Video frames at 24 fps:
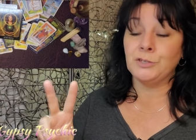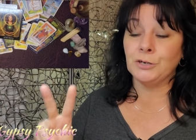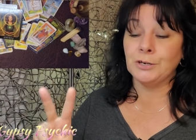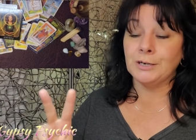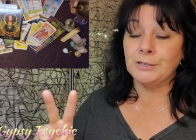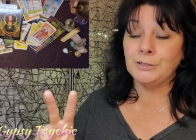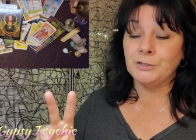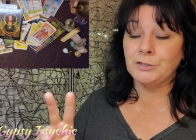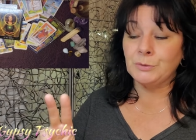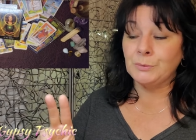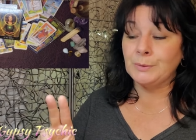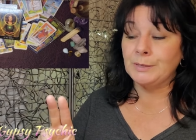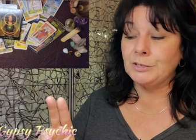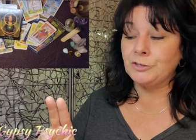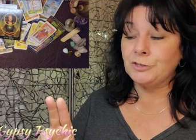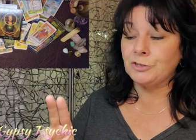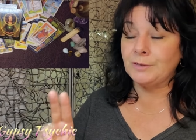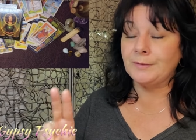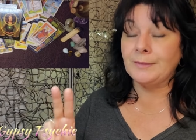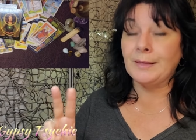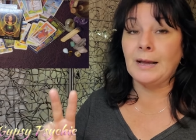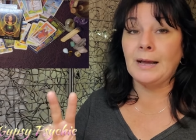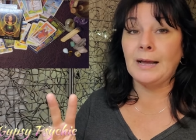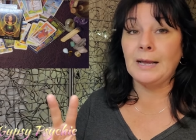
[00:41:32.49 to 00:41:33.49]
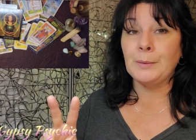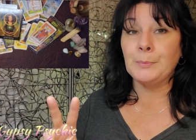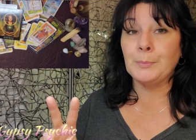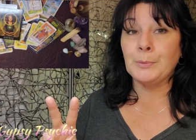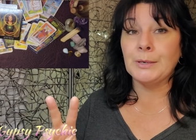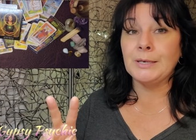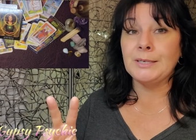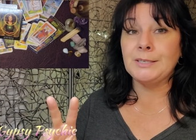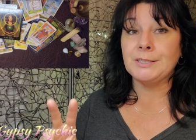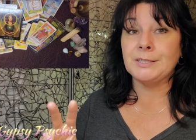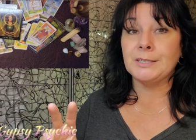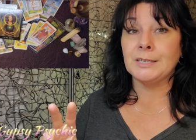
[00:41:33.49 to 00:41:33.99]
your intuition, the high
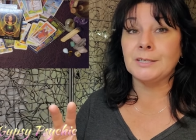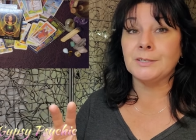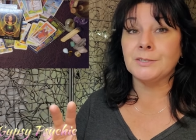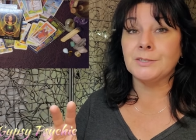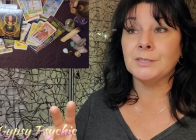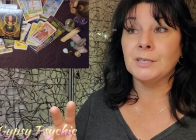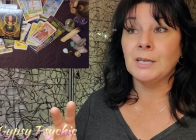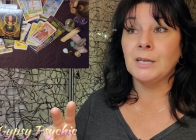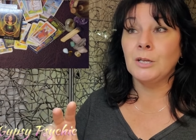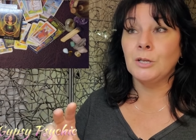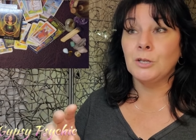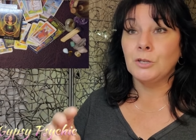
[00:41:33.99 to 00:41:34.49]
priestess.